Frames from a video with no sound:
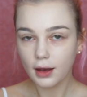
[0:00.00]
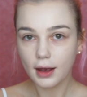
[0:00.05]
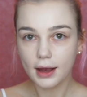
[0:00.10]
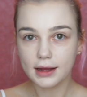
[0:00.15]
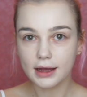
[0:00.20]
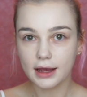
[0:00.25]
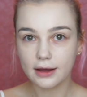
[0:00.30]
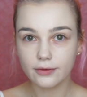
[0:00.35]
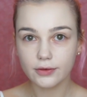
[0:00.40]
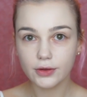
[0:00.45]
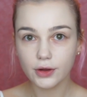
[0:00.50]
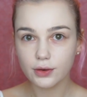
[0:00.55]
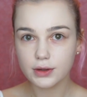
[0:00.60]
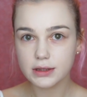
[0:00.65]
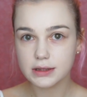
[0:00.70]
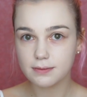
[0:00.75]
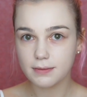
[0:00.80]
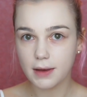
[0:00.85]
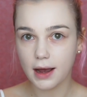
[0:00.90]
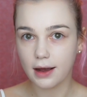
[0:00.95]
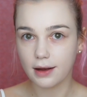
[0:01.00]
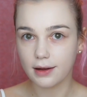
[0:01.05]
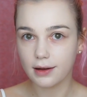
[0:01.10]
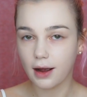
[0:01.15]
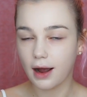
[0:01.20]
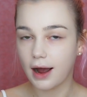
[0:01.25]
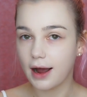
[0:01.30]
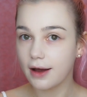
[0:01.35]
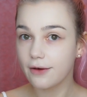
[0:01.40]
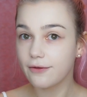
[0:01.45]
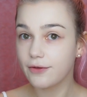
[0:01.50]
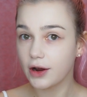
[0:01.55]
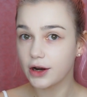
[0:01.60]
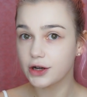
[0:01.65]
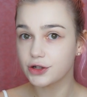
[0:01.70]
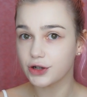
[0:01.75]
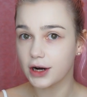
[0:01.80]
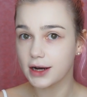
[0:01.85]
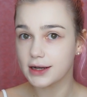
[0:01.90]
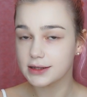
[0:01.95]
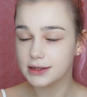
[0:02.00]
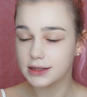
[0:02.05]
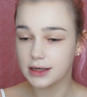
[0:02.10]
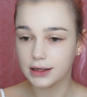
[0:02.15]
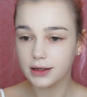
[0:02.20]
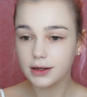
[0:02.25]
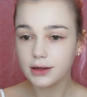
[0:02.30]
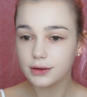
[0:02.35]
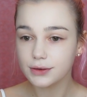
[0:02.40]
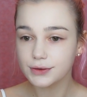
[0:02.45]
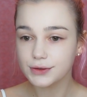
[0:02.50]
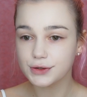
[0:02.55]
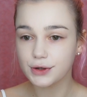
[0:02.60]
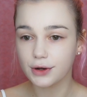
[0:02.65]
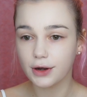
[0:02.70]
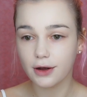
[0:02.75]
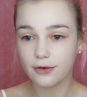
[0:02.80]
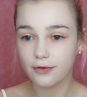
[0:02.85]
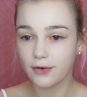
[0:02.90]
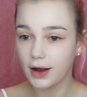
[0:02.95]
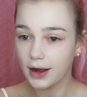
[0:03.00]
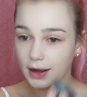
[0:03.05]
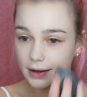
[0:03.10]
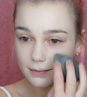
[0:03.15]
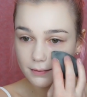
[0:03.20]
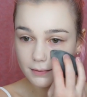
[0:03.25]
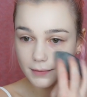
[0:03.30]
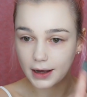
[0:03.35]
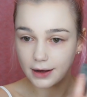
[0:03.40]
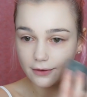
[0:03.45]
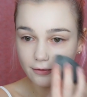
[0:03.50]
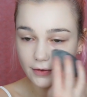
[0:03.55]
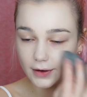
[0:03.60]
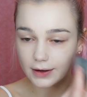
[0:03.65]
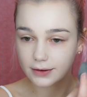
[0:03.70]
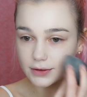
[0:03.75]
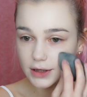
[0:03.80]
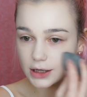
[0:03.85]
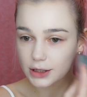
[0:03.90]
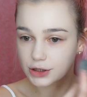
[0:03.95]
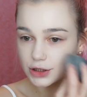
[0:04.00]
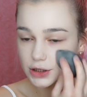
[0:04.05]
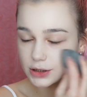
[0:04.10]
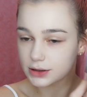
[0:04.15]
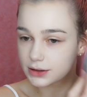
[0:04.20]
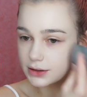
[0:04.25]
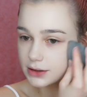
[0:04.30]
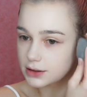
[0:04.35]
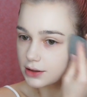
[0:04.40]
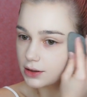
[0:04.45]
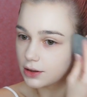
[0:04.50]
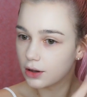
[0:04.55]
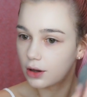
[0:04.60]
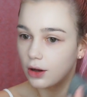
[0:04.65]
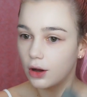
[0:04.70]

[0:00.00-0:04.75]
And even though it's matte, I have very dry skin, so I find matte foundations